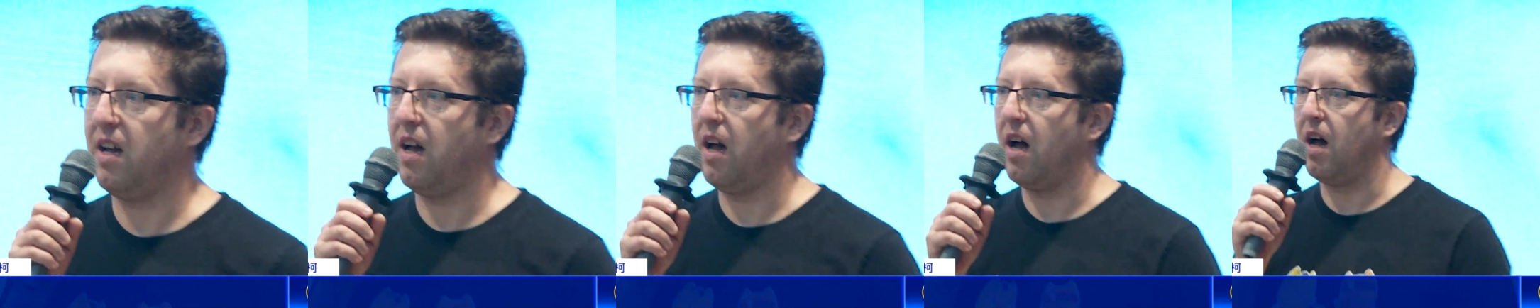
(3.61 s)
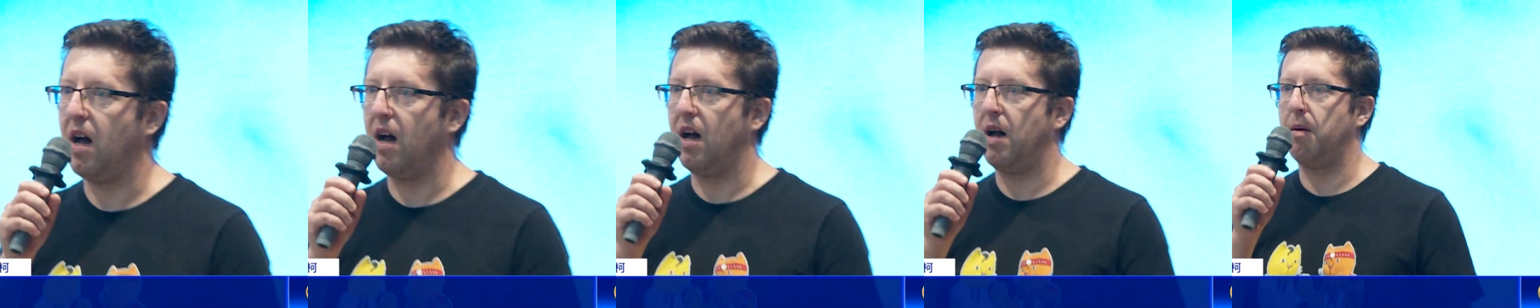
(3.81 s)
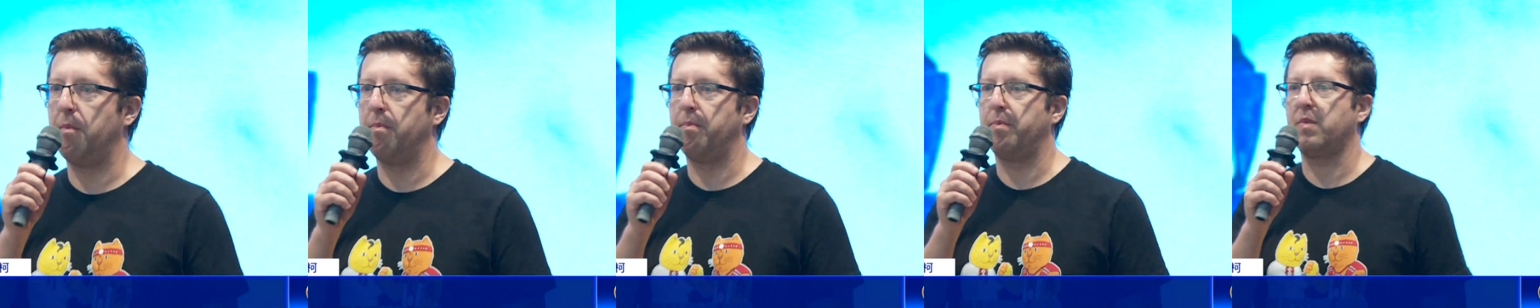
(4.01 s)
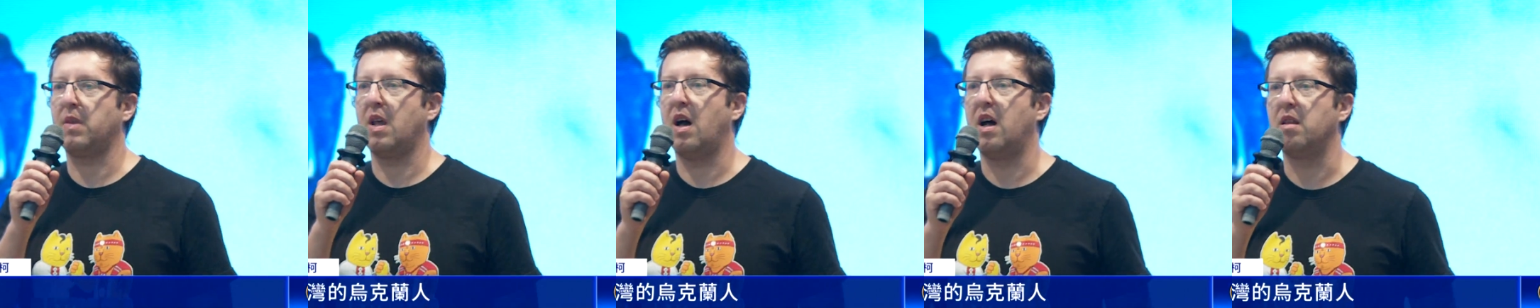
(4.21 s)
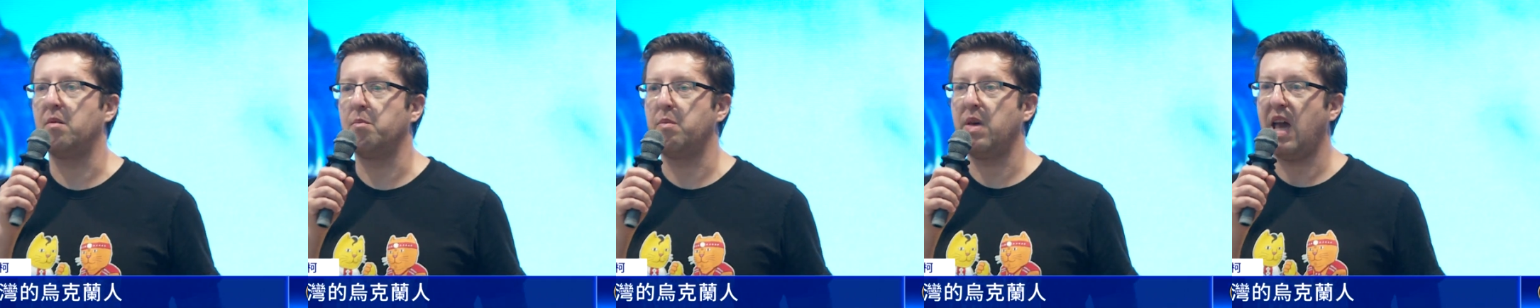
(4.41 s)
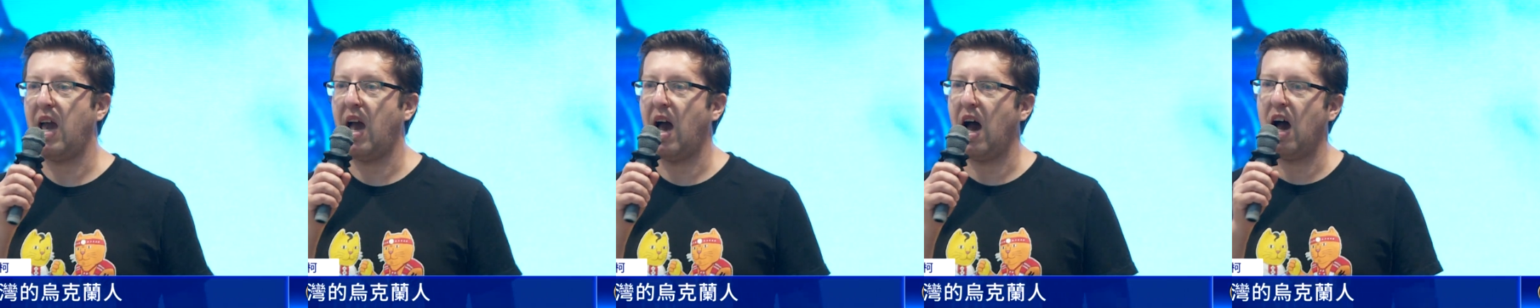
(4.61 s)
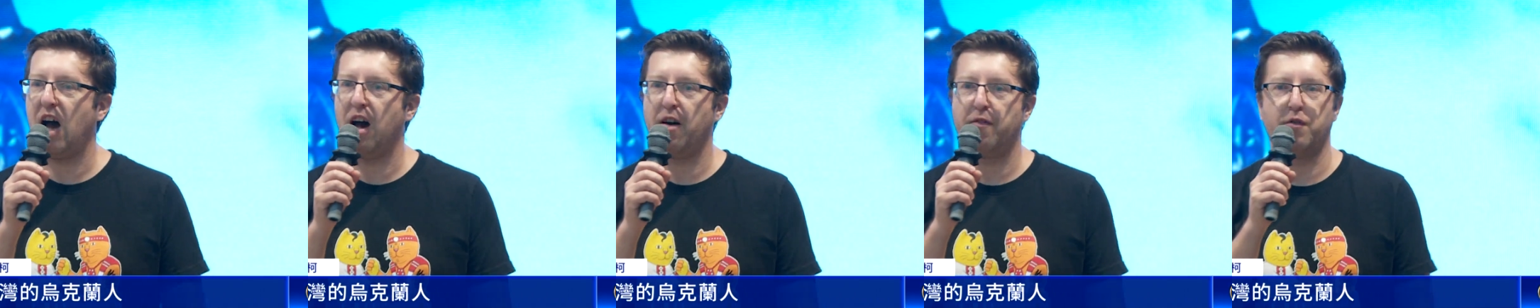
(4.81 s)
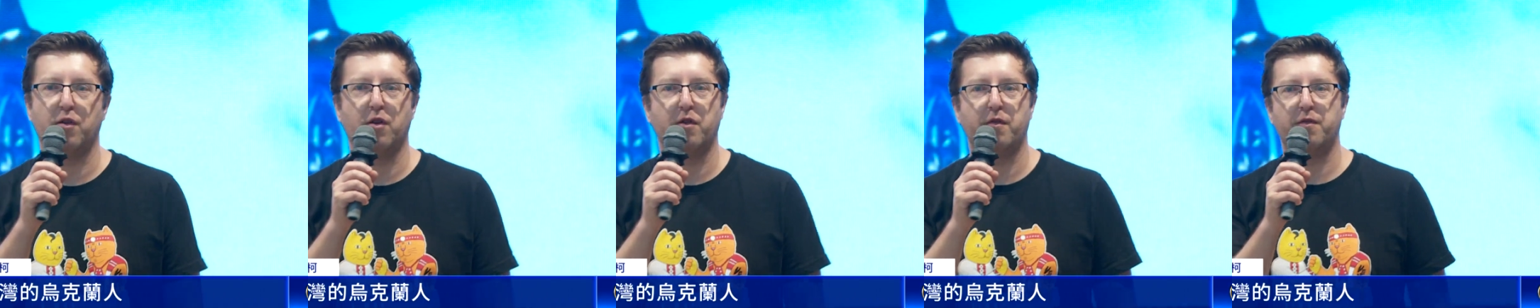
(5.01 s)
Um, on
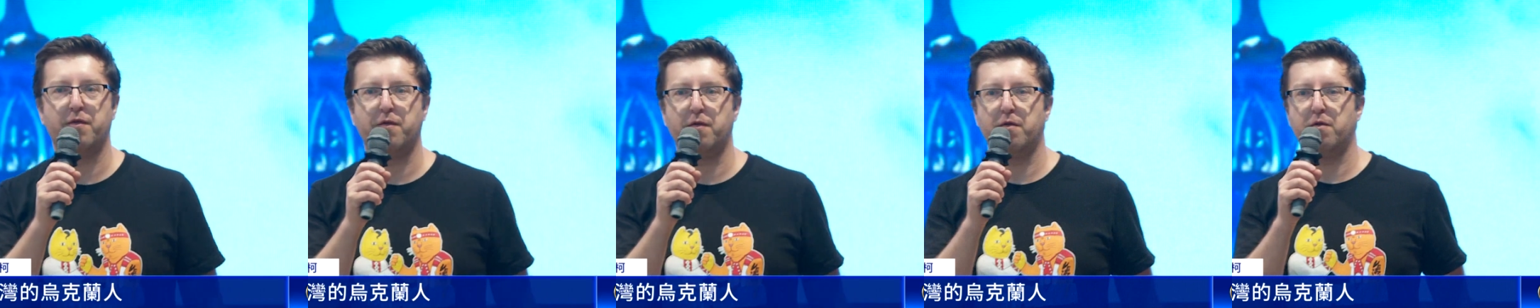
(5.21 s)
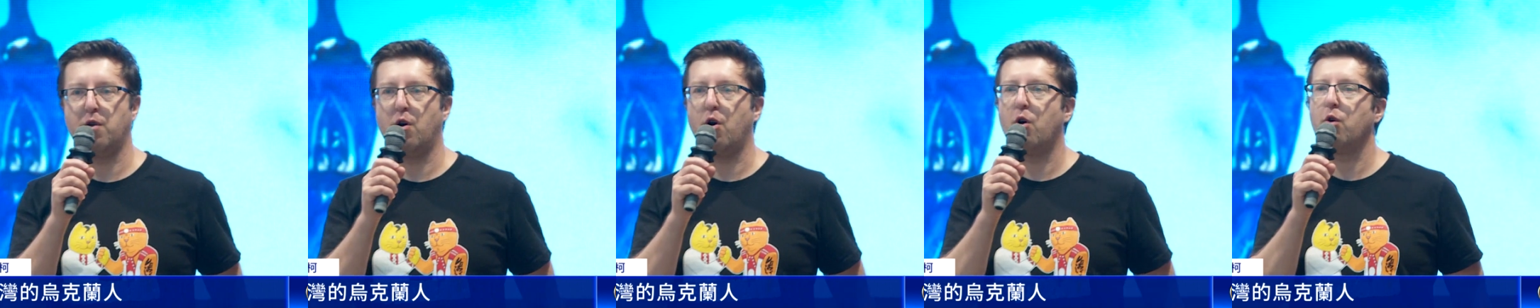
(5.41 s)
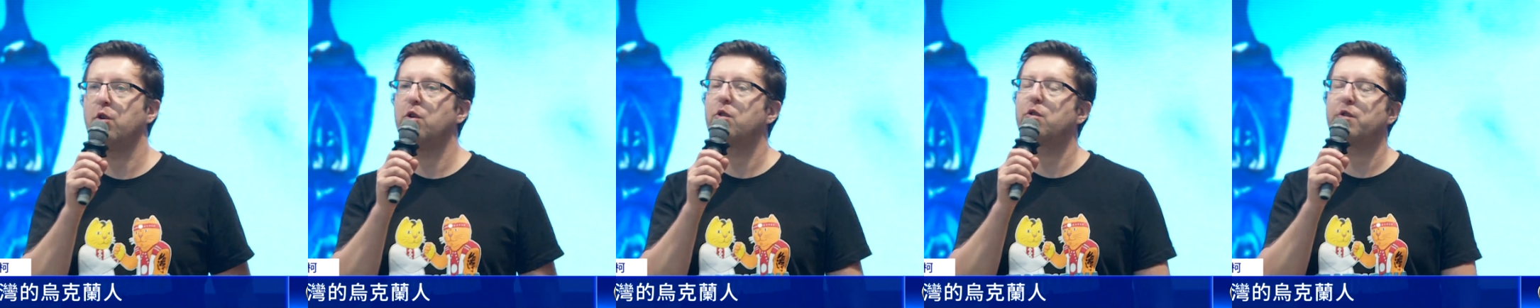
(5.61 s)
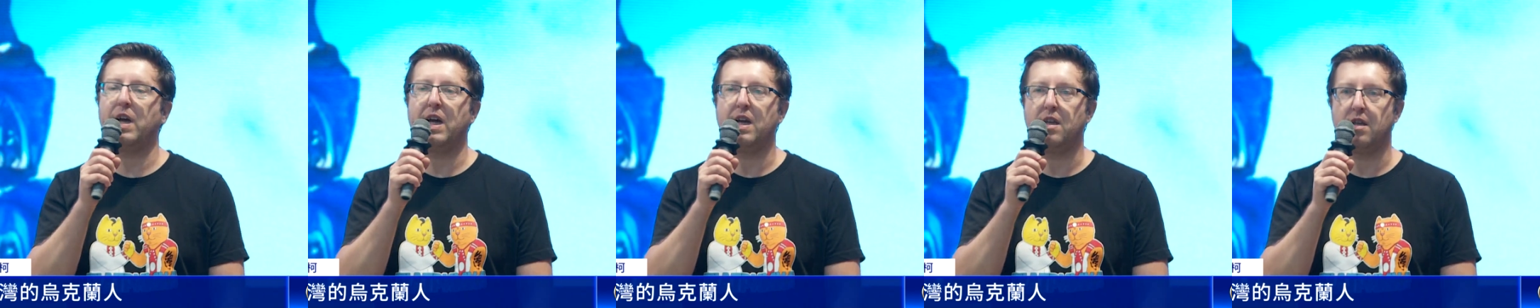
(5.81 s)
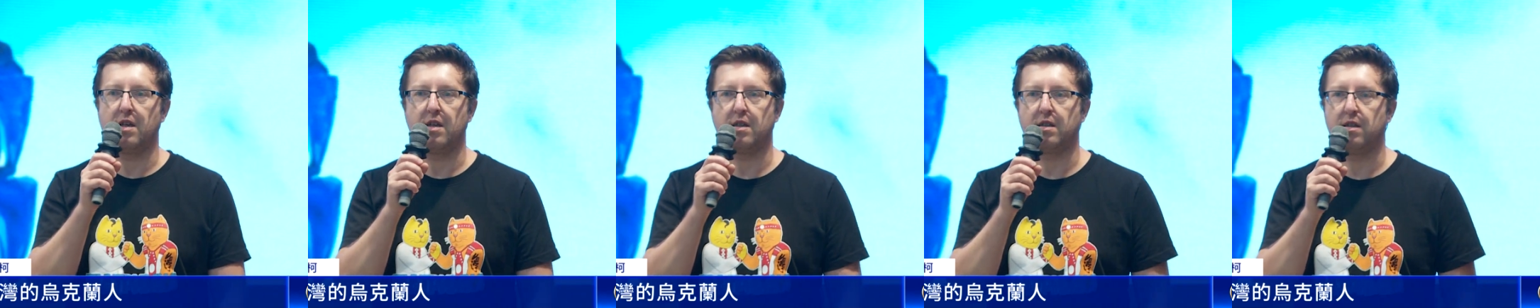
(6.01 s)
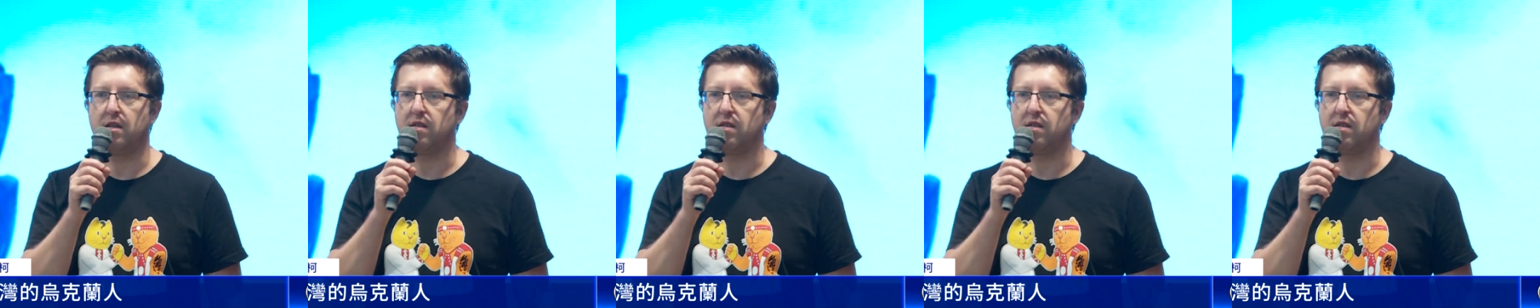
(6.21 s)
behalf of all Ukrainians